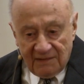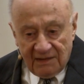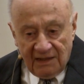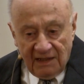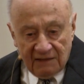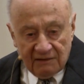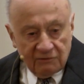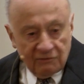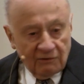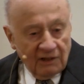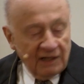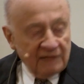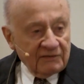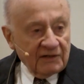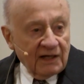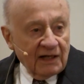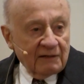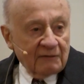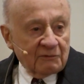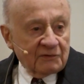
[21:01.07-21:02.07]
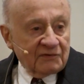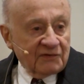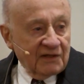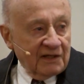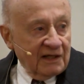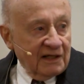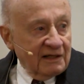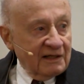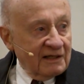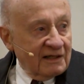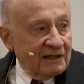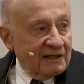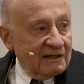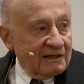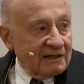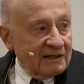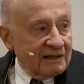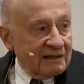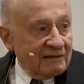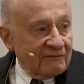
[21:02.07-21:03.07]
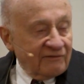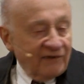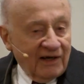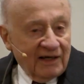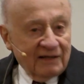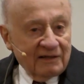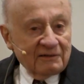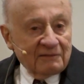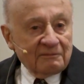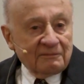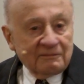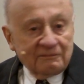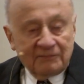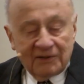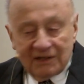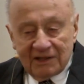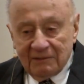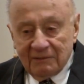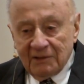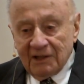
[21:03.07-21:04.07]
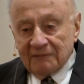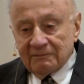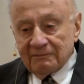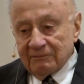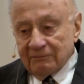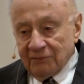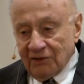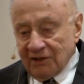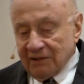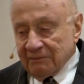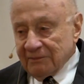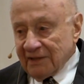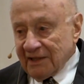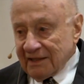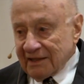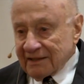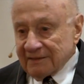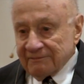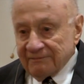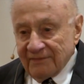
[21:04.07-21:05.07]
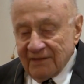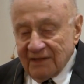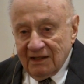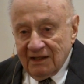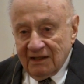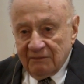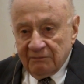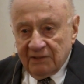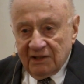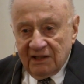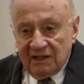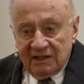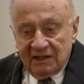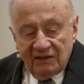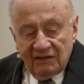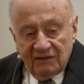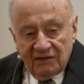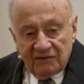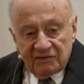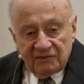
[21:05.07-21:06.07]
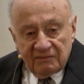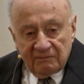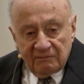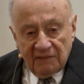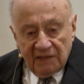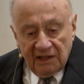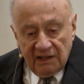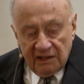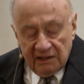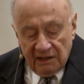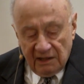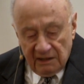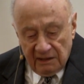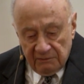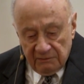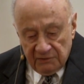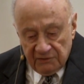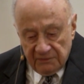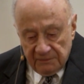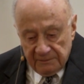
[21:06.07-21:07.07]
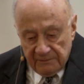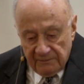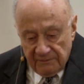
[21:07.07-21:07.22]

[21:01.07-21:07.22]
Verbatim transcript: He had to drive to Iowa City, find him, pick him up, bring him back. But he did this many times.